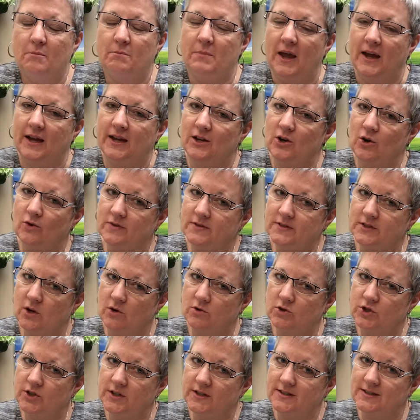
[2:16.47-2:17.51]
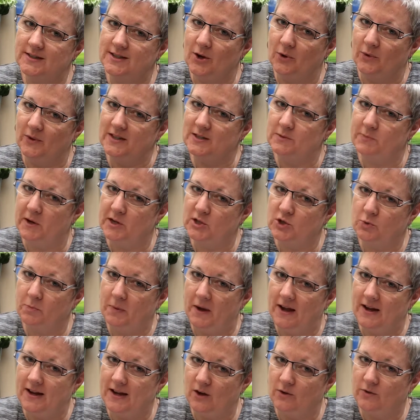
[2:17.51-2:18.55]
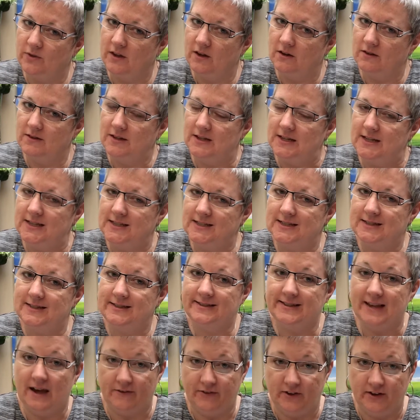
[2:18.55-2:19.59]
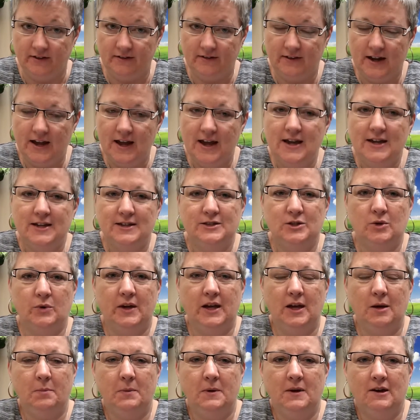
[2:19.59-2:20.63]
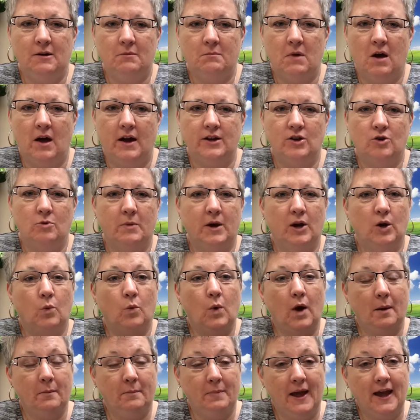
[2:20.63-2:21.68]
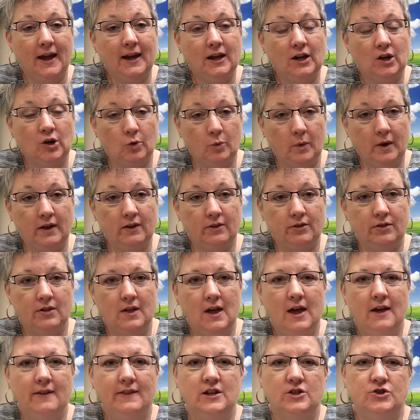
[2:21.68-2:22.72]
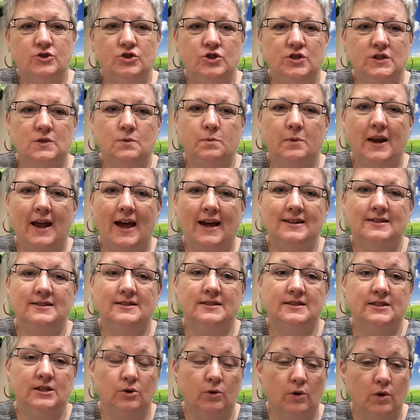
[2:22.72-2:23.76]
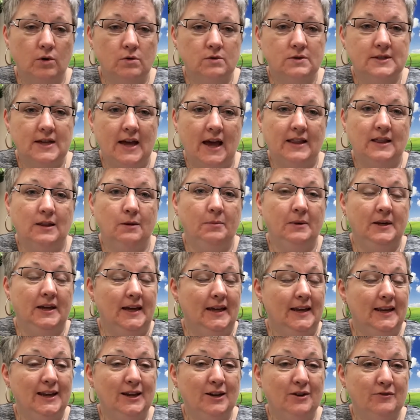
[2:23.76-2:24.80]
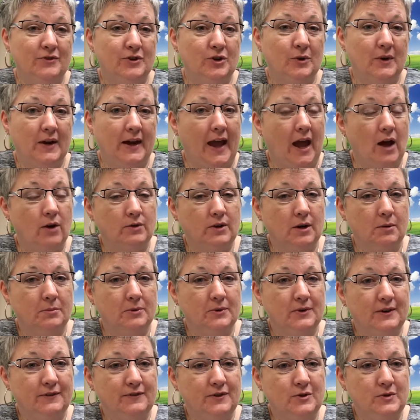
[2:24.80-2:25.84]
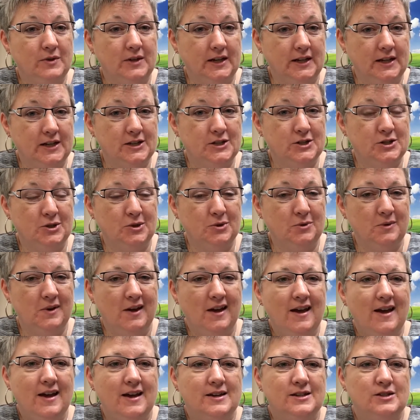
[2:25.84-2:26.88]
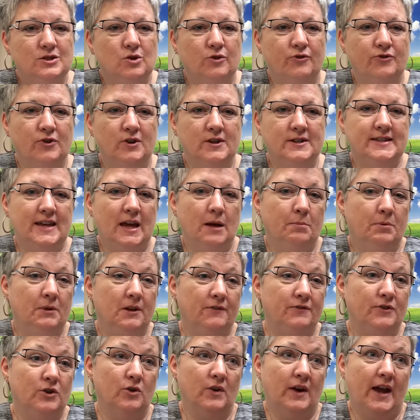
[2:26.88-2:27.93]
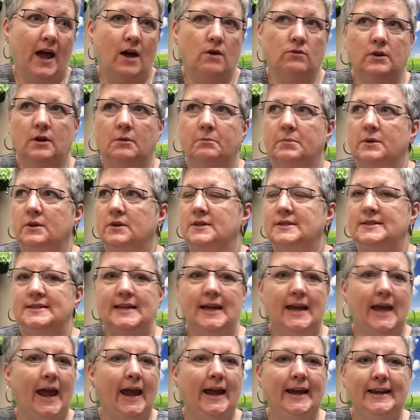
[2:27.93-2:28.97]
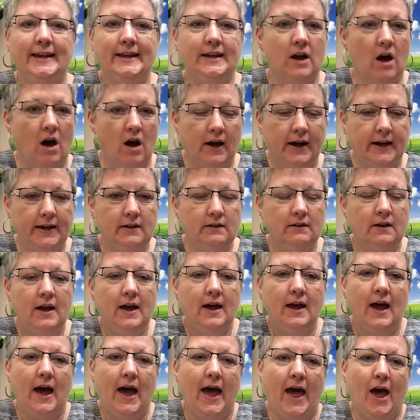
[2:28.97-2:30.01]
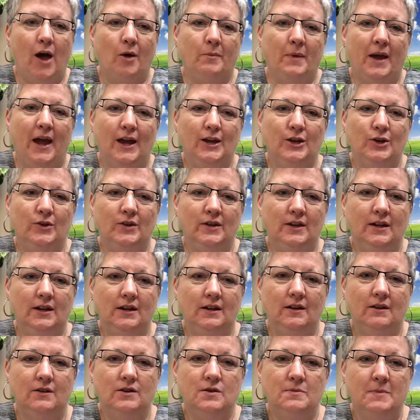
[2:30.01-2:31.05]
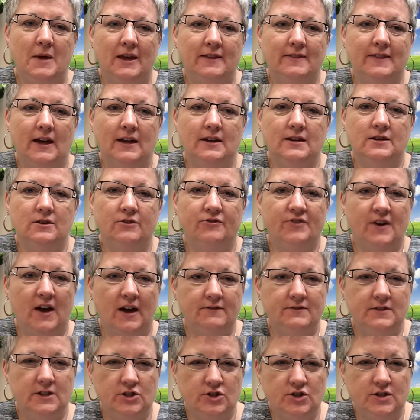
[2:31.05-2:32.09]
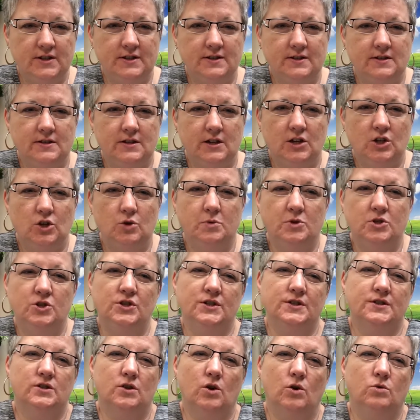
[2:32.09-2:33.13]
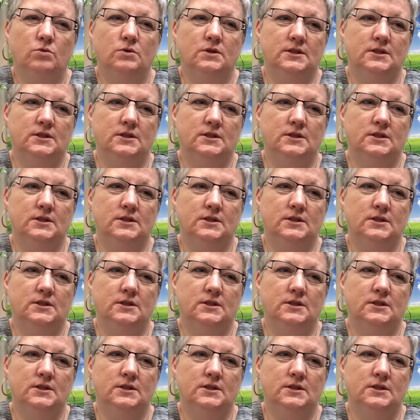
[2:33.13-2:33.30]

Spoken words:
Bank of Nova Scotia is the only special bank out there that needs 7. So keeping in mind, no matter what bank you're with, that you just would add zeros at the beginning of your account number if you needed to. So for example, if your account number is say 89 and you need to make that into 5 digits, you would just go